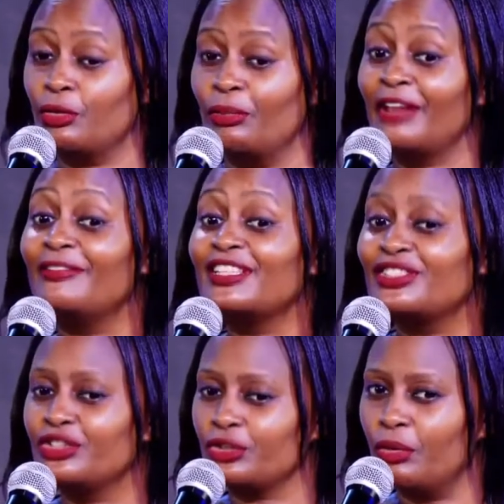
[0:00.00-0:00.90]
So my
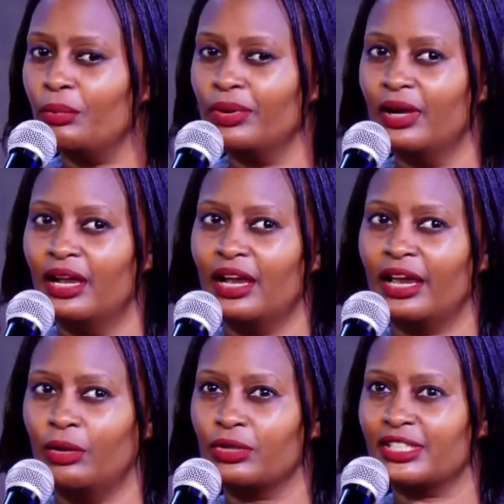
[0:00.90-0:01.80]
first job,
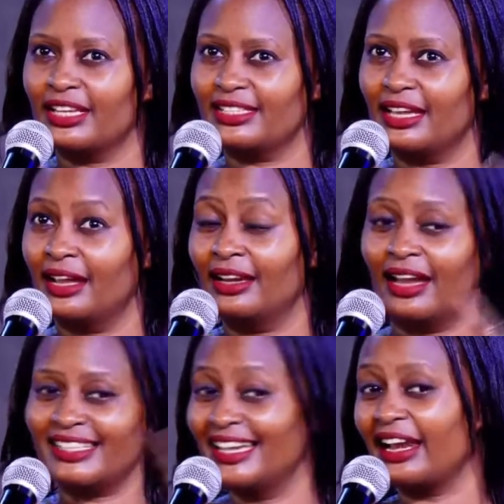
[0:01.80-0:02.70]
I got at an
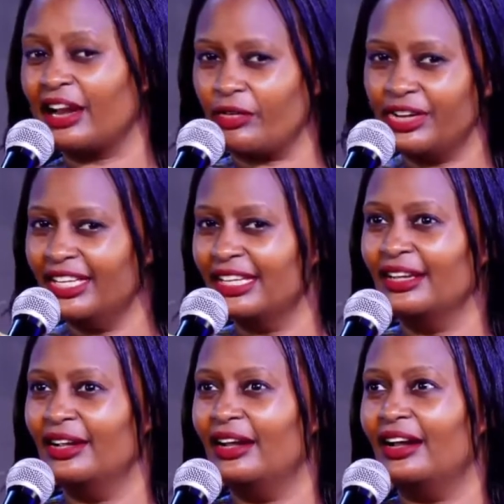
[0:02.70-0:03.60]
art gallery
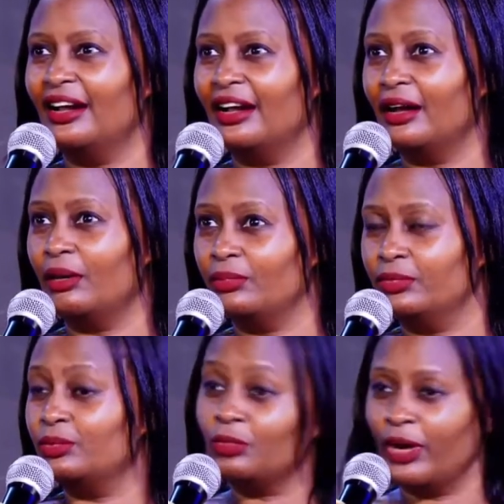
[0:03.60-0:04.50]

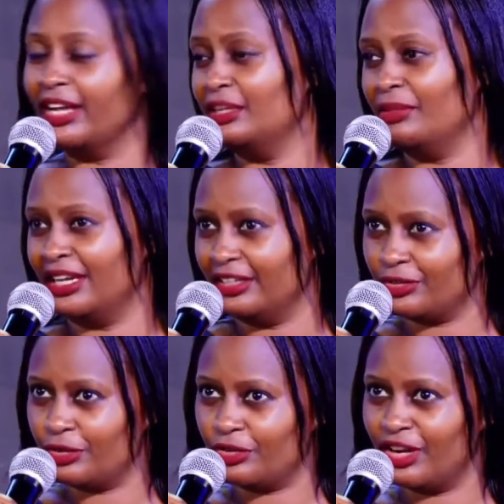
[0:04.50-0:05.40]
where I did my
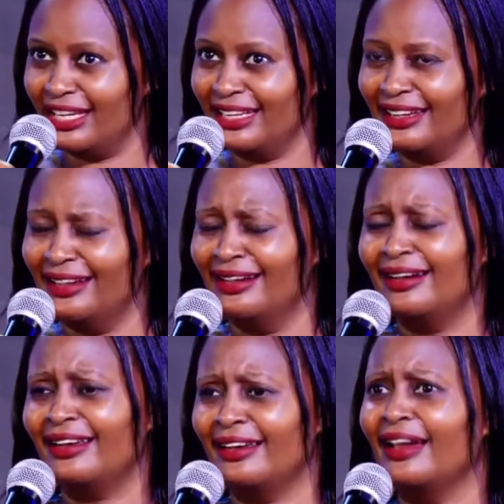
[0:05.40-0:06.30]
industrial training,
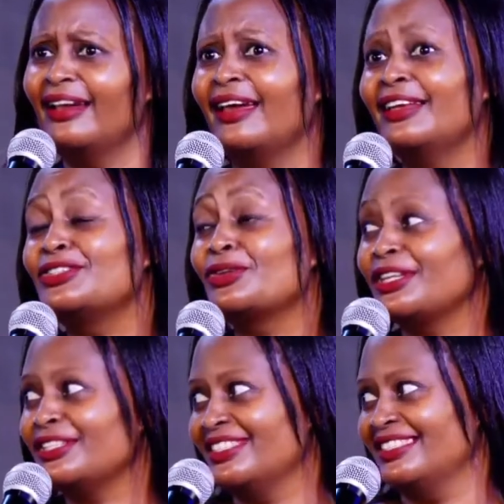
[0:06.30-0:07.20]
and I
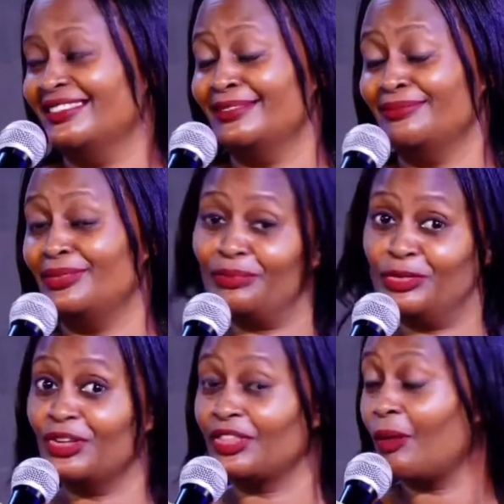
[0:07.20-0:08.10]
enjoyed
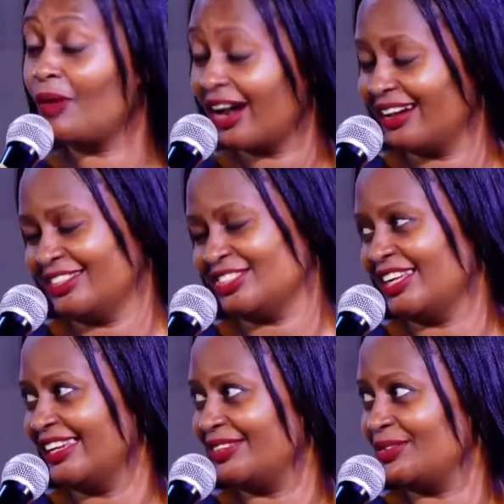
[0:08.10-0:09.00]
doing the work,
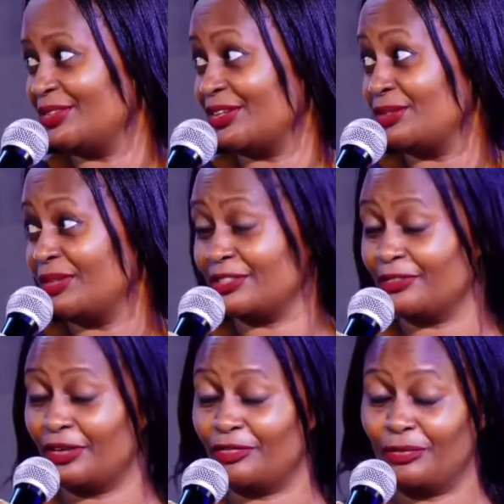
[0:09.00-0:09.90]
actually. It was so much
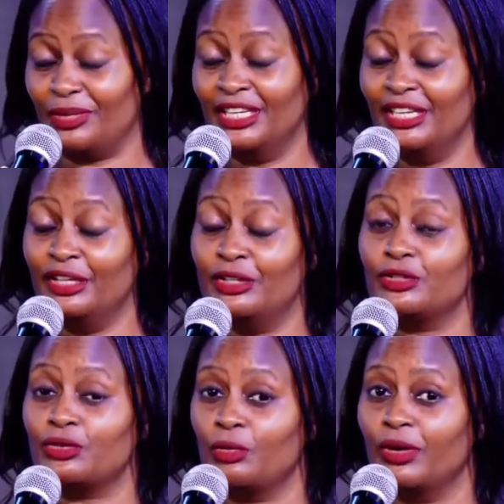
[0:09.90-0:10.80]
fun for me.
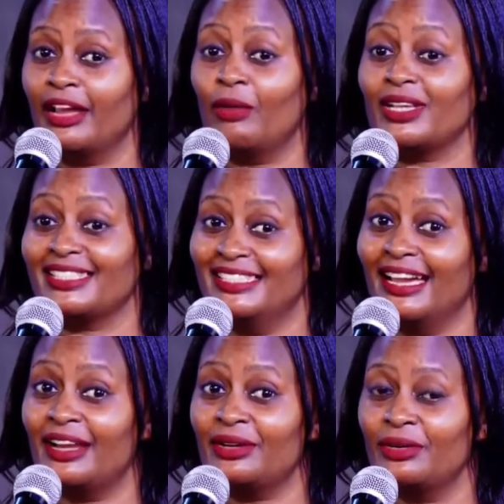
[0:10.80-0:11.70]
So when I was
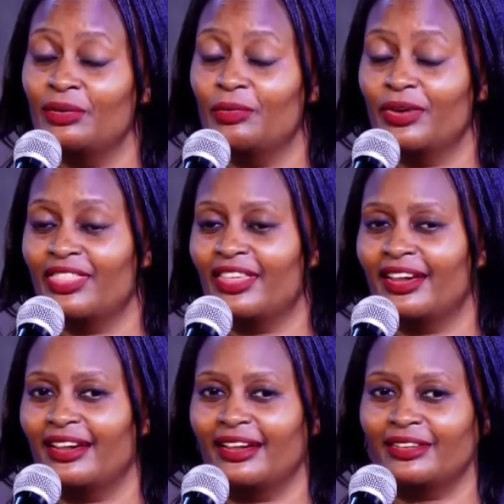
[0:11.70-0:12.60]
done with
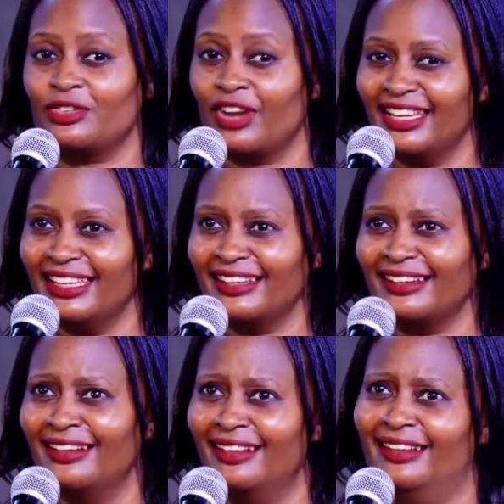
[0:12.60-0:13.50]
the
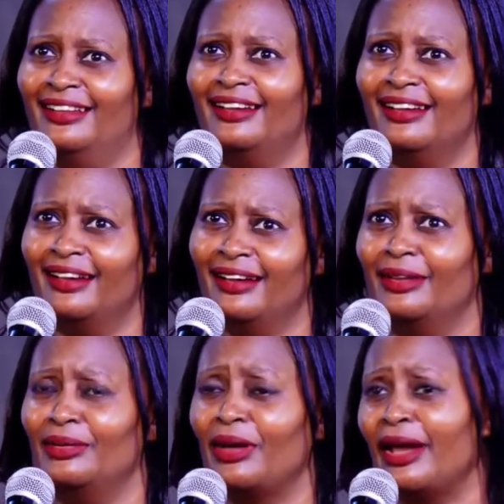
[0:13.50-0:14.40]
training,
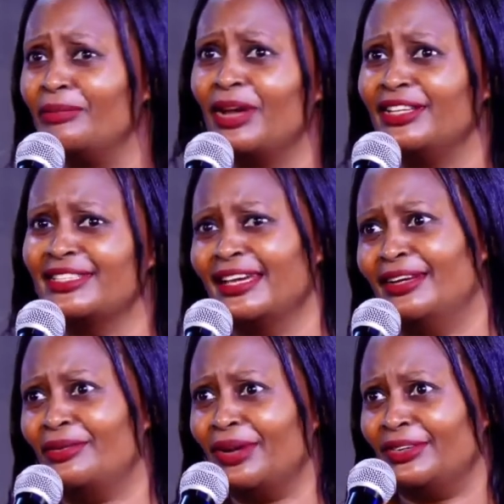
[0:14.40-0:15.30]
I
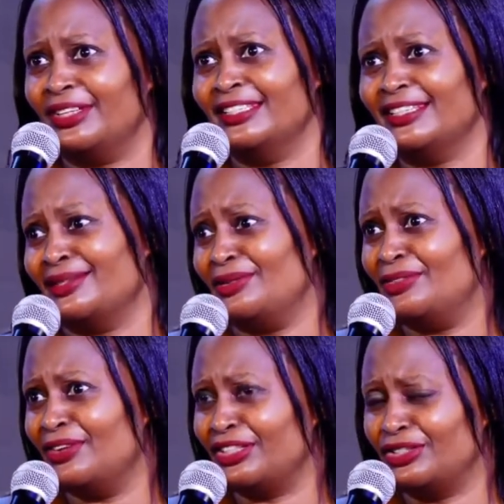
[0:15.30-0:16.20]
decided, why don't I just
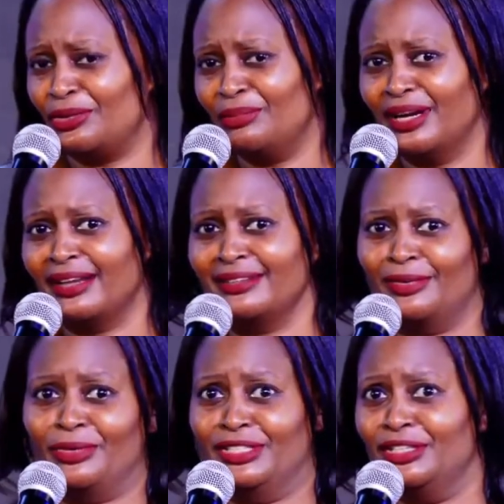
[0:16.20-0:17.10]
look for a job
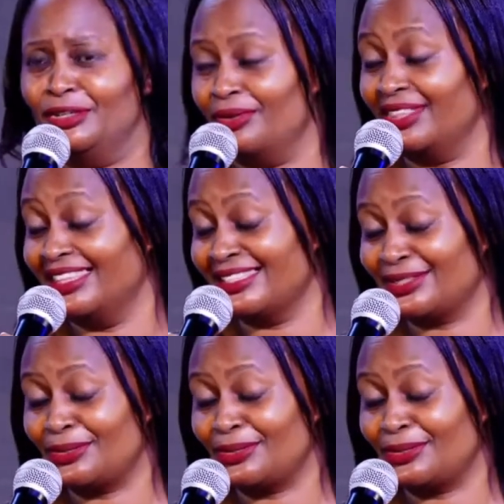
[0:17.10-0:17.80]
and continue with this?